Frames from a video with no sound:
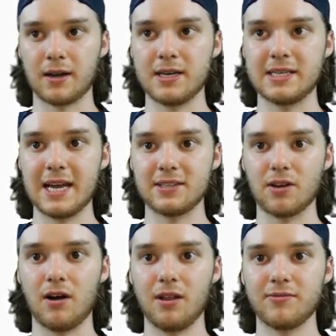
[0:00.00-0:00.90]

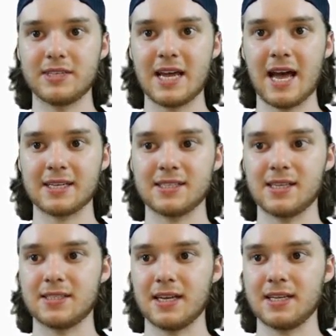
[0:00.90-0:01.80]
contains all of the text
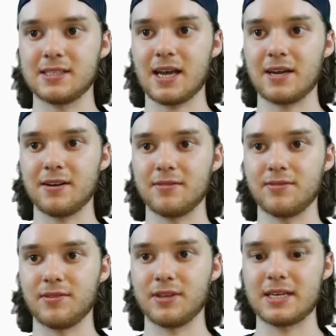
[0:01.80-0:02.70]
that's inside
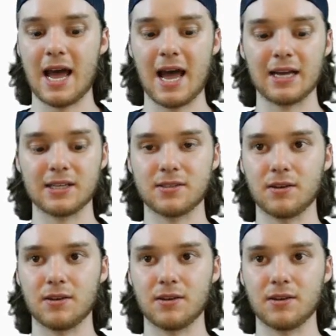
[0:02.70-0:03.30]
of the tag.